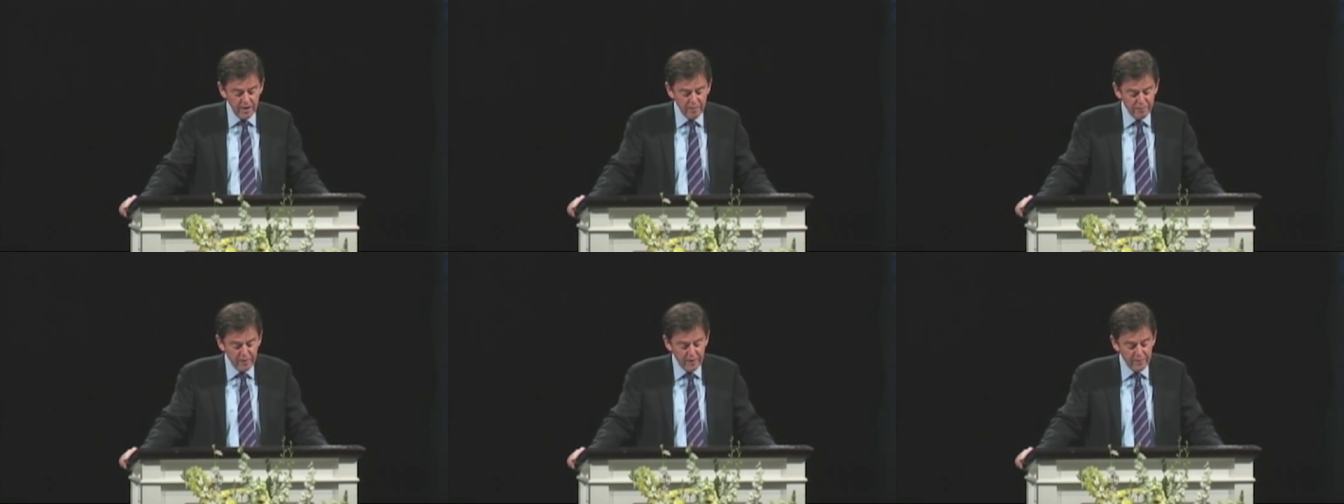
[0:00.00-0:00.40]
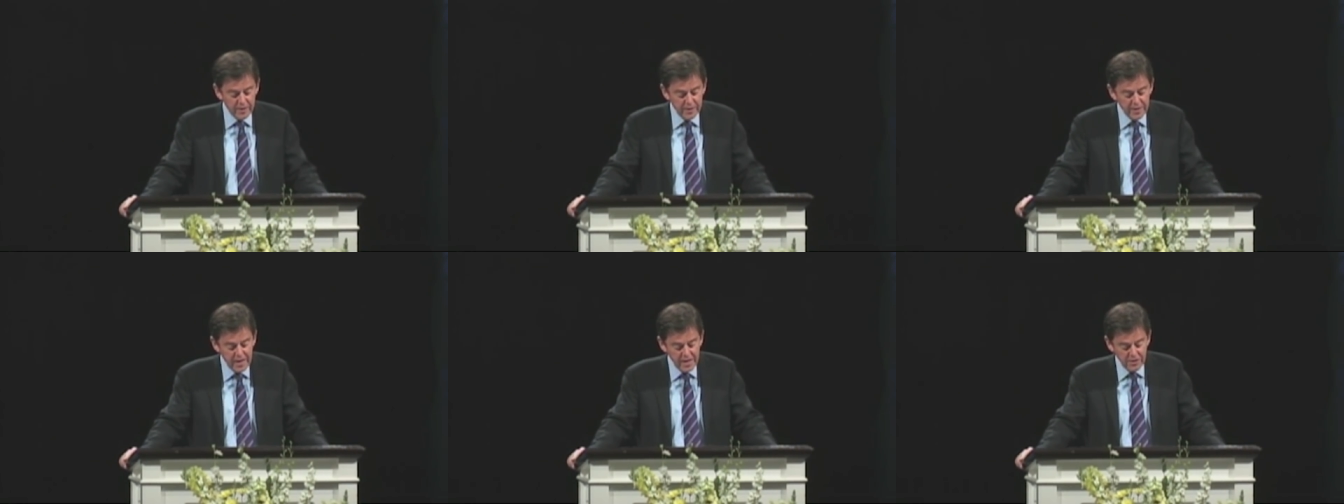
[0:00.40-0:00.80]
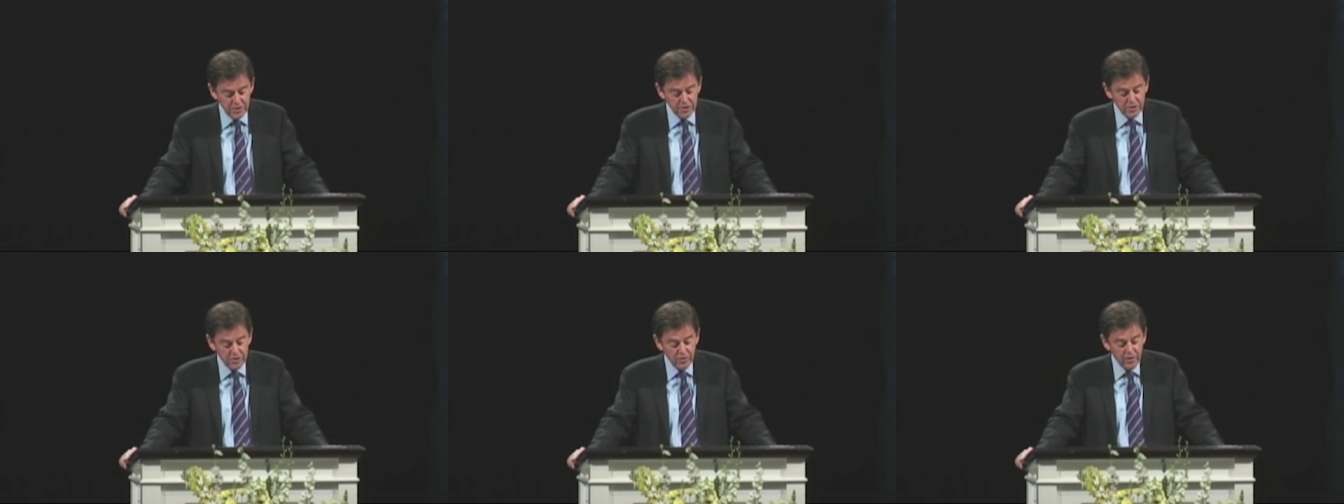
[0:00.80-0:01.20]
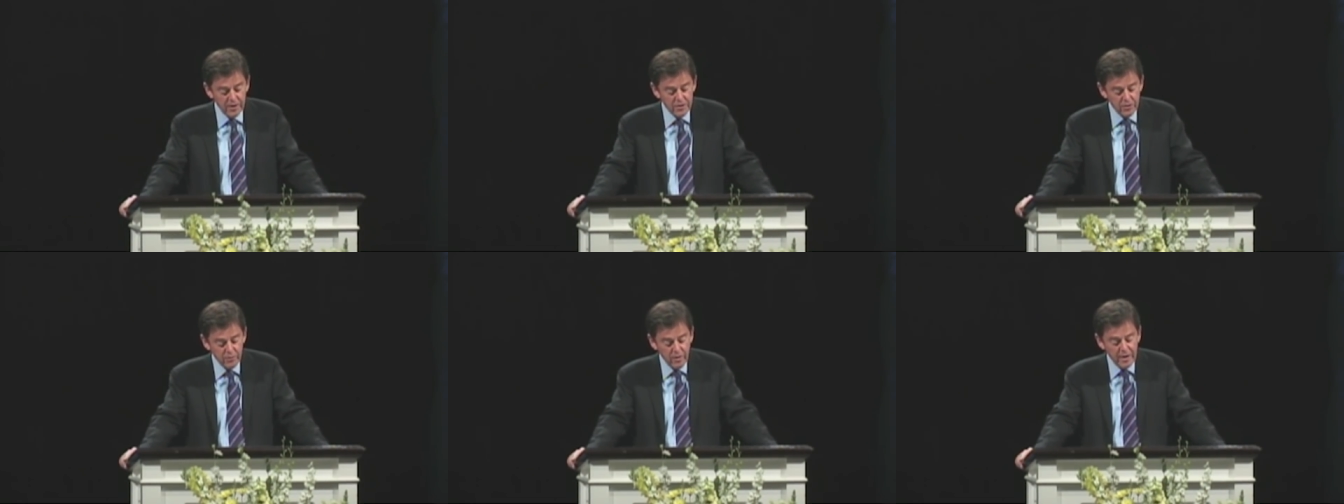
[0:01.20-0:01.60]
I found it
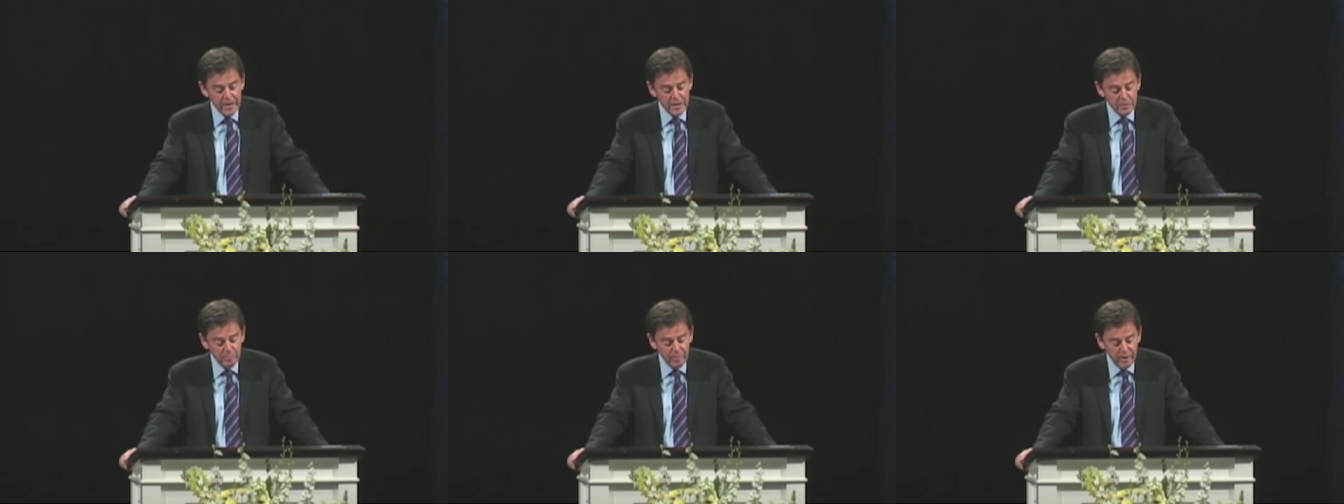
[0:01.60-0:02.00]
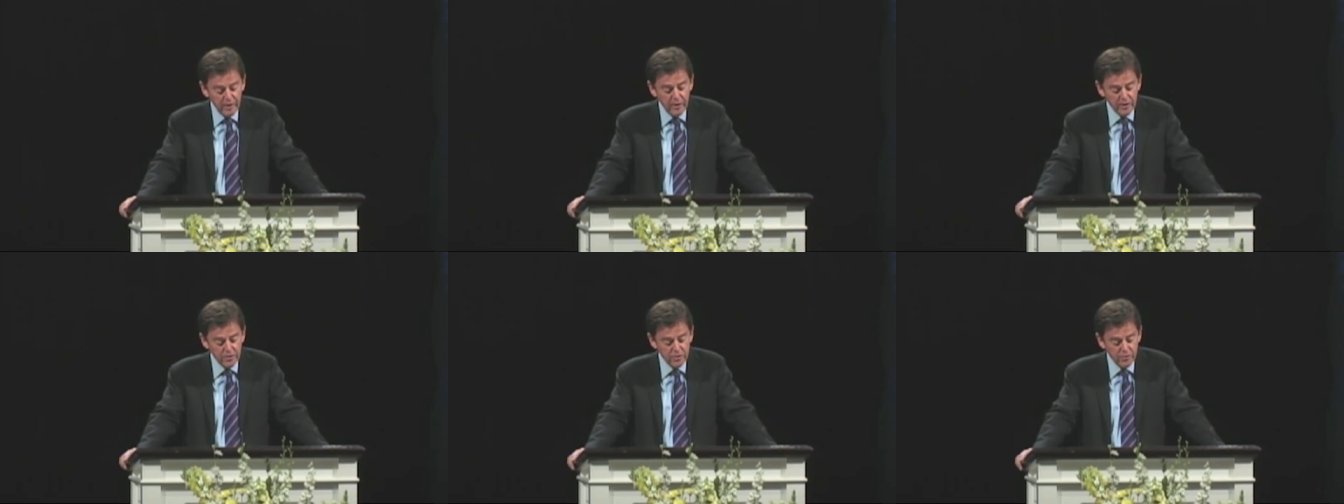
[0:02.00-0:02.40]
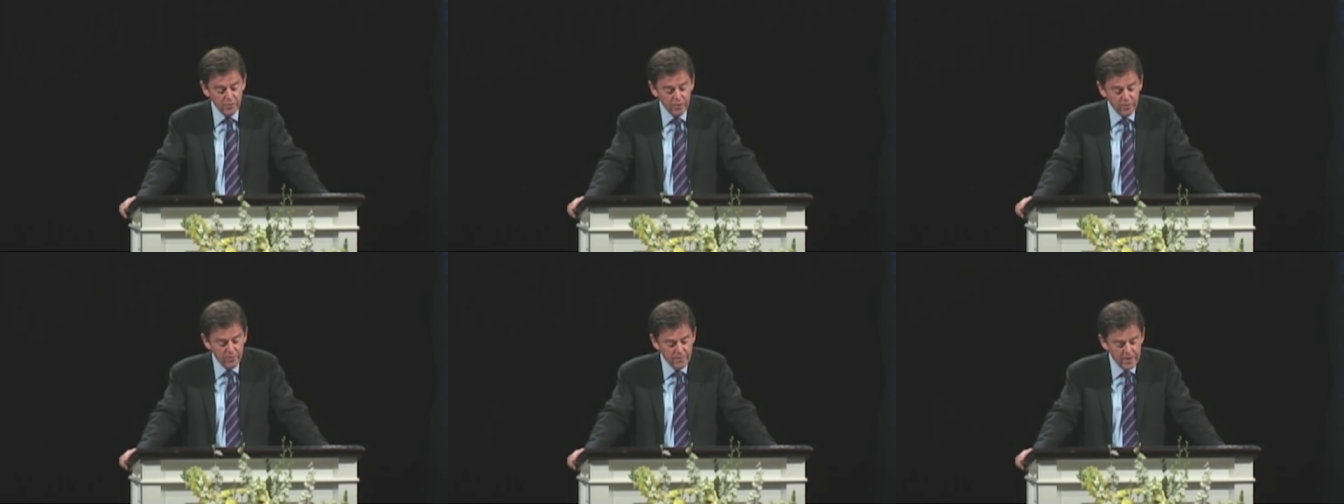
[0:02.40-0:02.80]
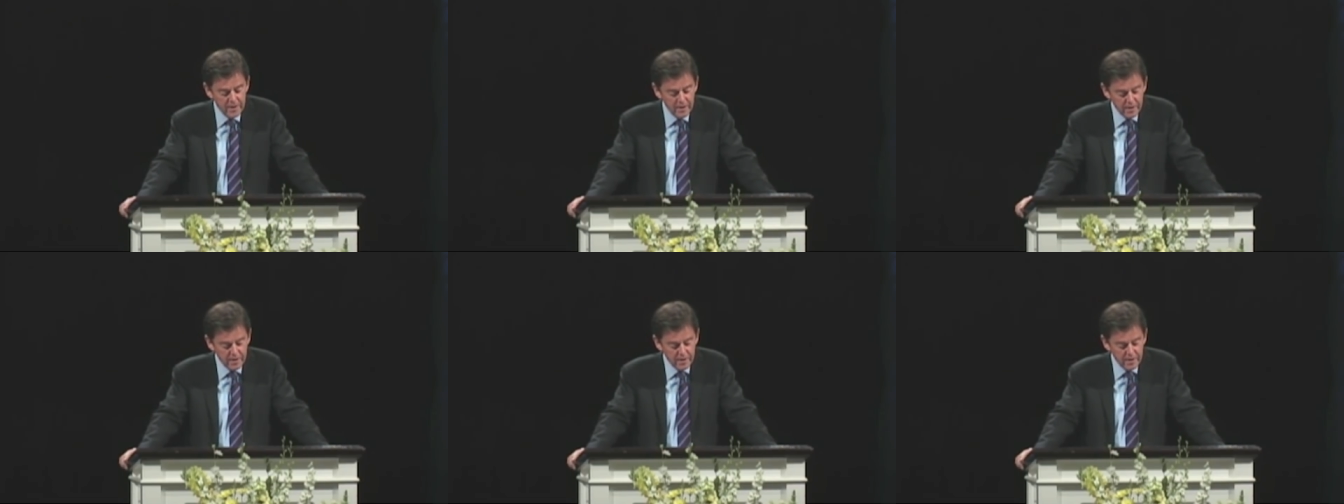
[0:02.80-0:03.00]
necessary to write appealing to you